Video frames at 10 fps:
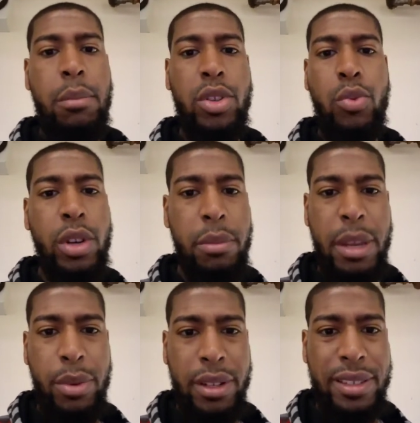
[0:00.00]
But you wouldn't
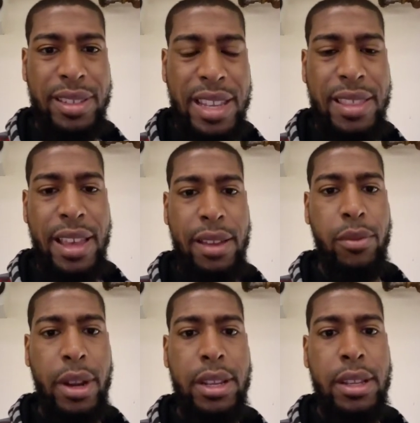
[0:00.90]
be able to see
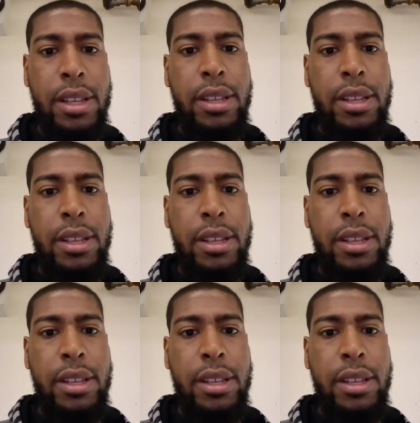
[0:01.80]
that, right?